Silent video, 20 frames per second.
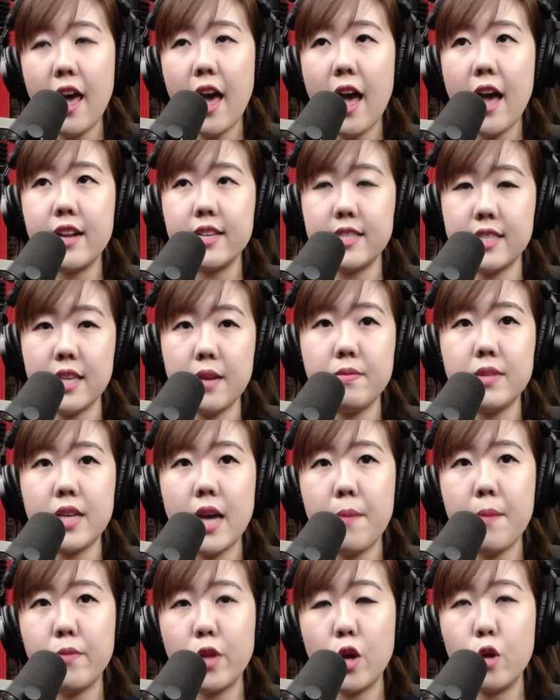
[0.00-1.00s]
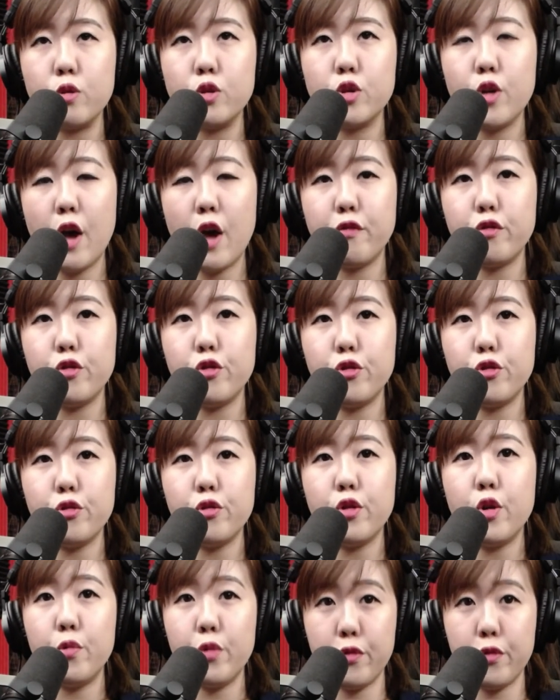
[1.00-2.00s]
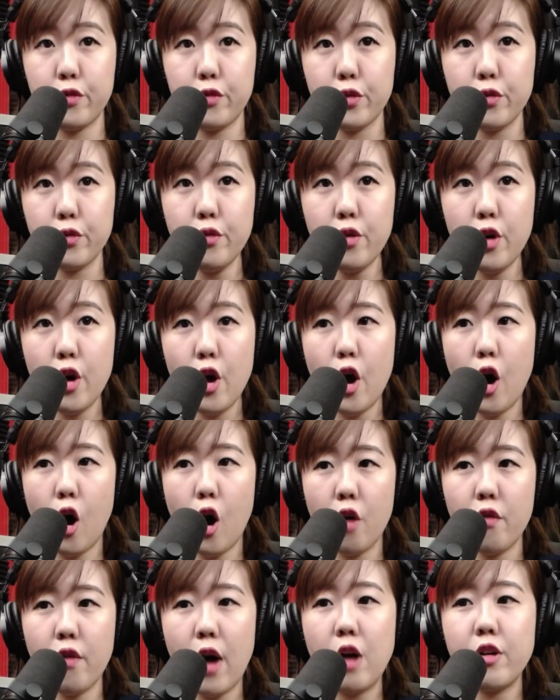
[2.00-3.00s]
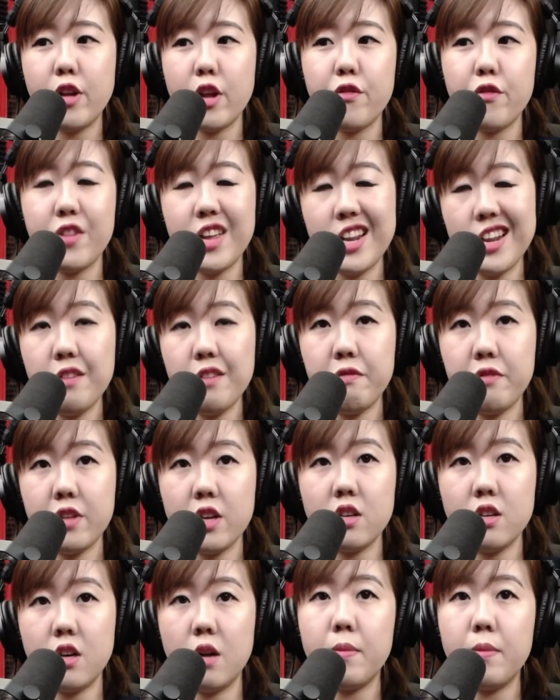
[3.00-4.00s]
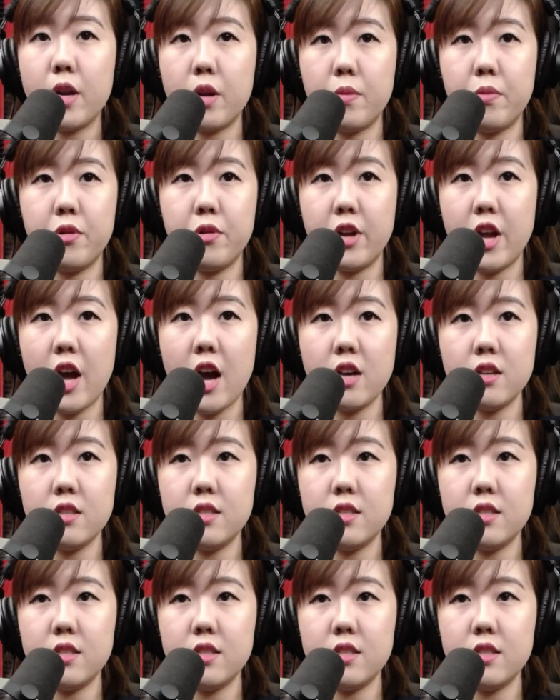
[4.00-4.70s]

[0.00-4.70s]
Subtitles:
At the same time, they also have to do a review of how they really feel about a product,